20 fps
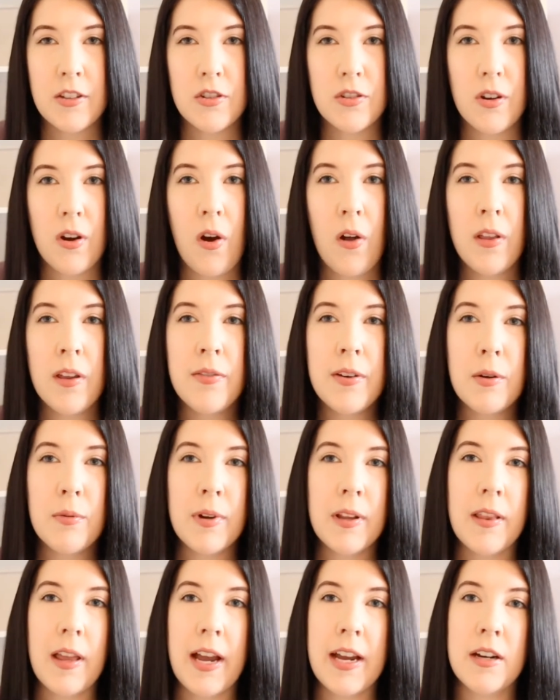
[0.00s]
all of it
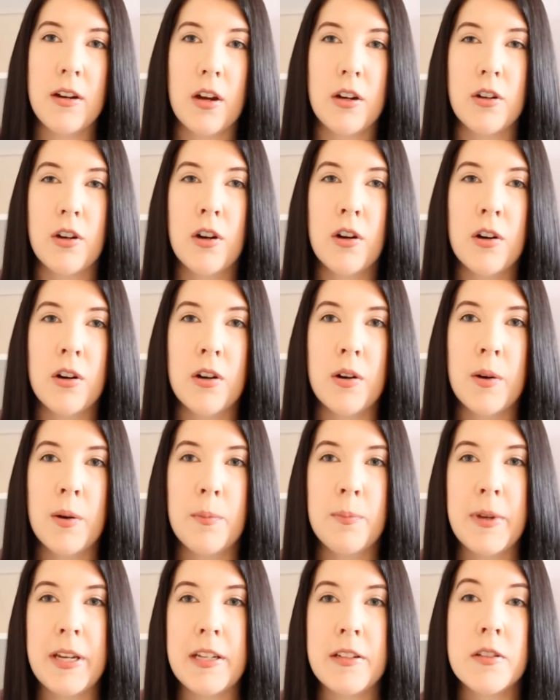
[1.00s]
relied on her
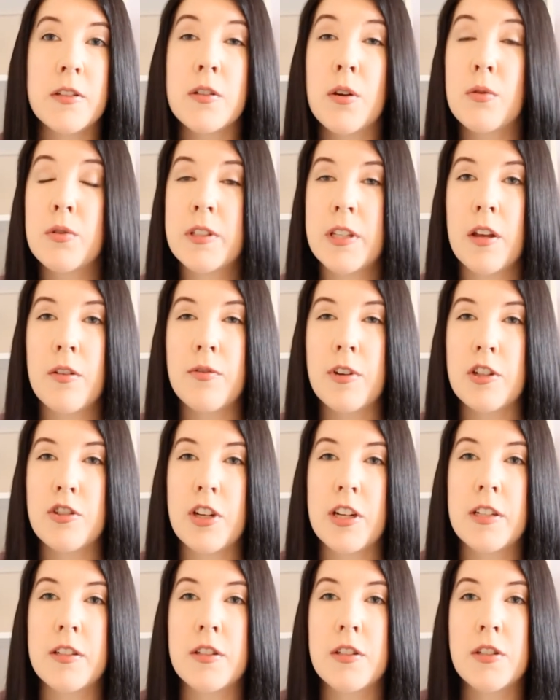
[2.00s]
being so selfish
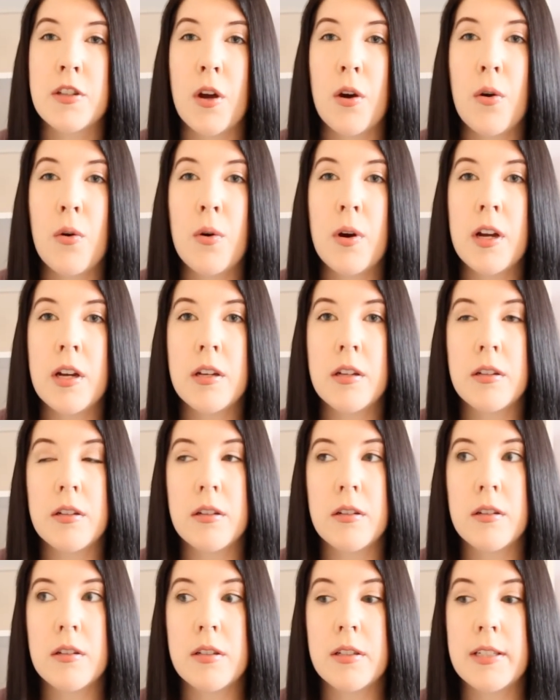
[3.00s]
and so
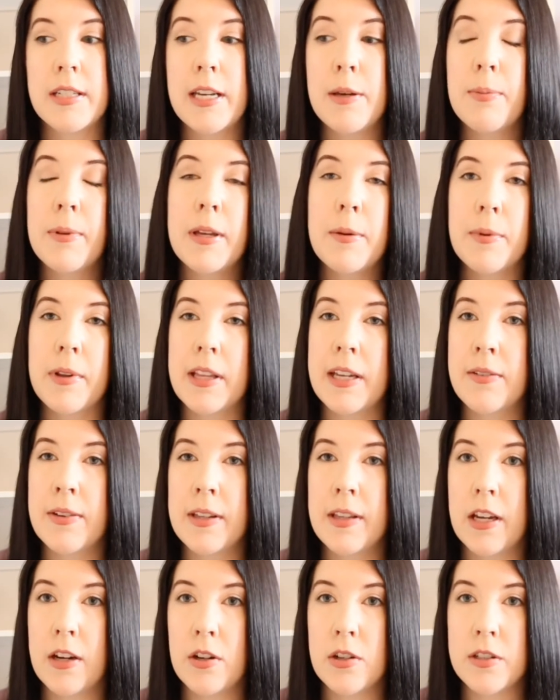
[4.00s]
deeply believing
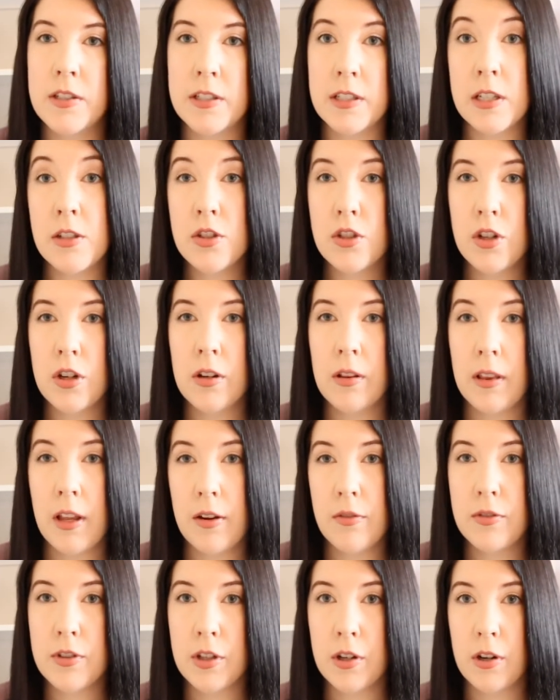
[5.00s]
that her sister
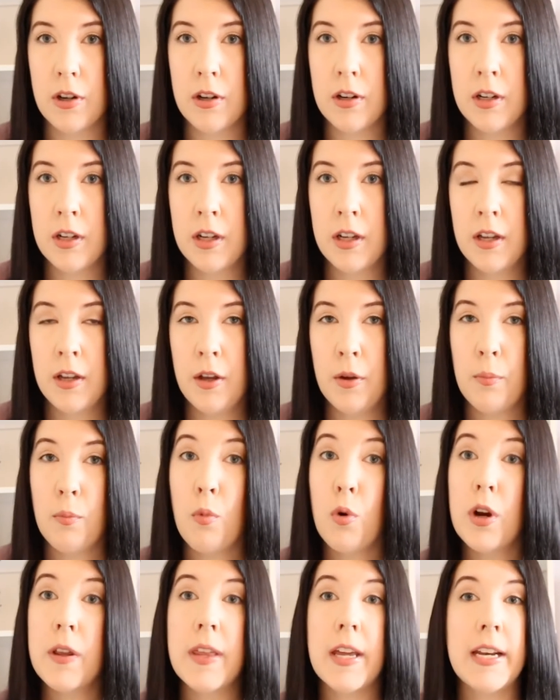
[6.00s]
loved her
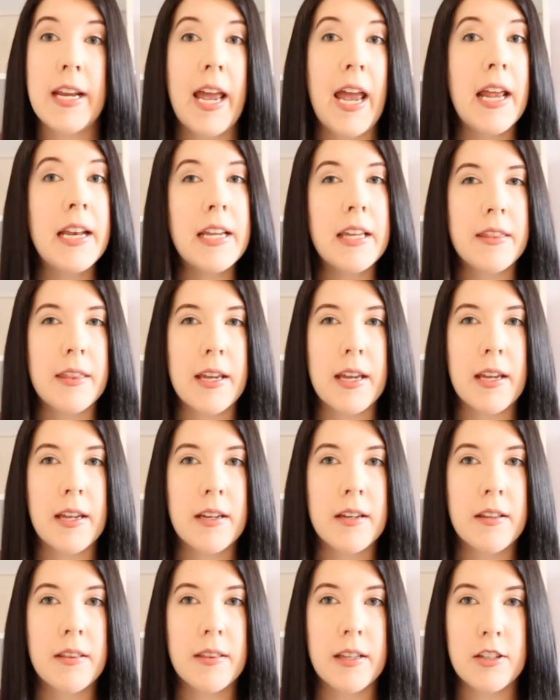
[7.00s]
more than anything,
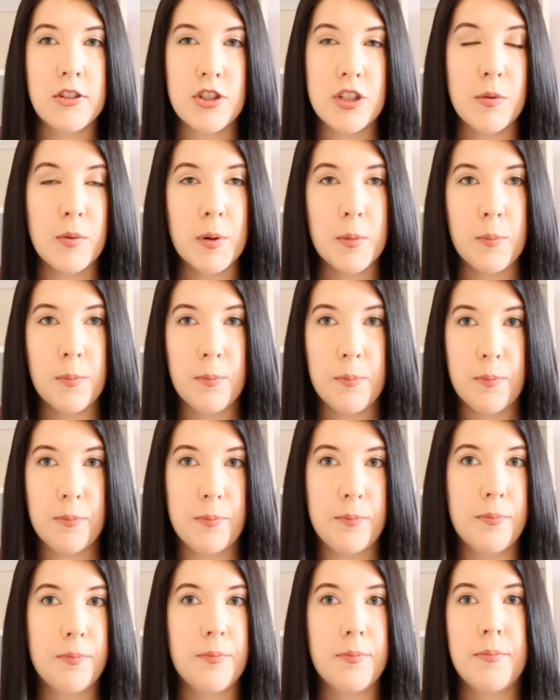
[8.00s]
that she would
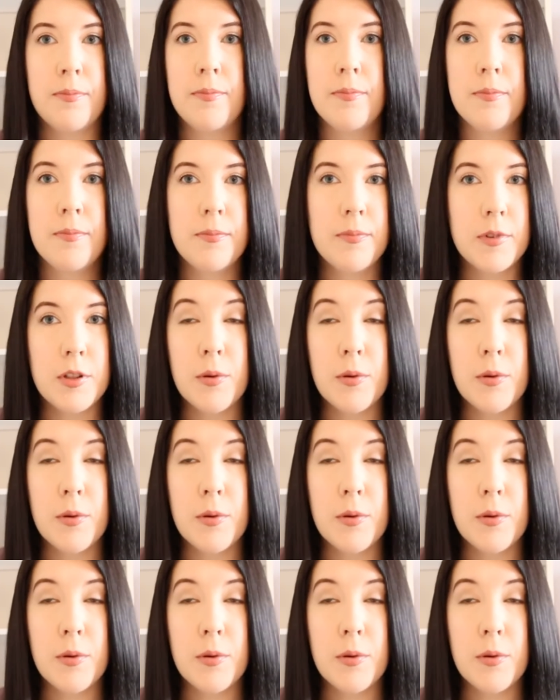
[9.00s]
do